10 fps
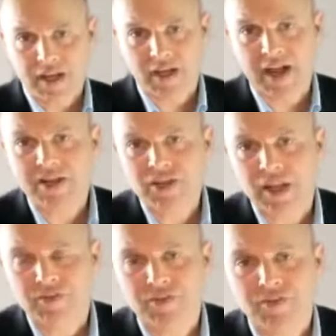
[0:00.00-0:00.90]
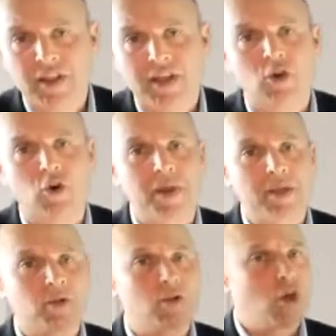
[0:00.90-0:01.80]
in an aged care facility or
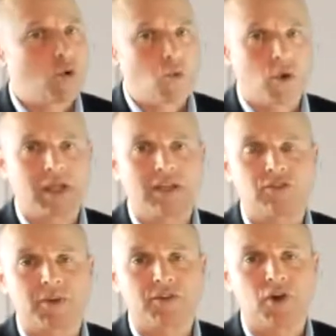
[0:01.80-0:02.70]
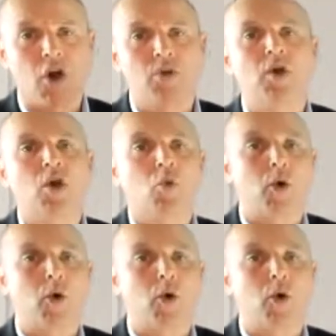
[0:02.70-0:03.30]
people working in somebody's home,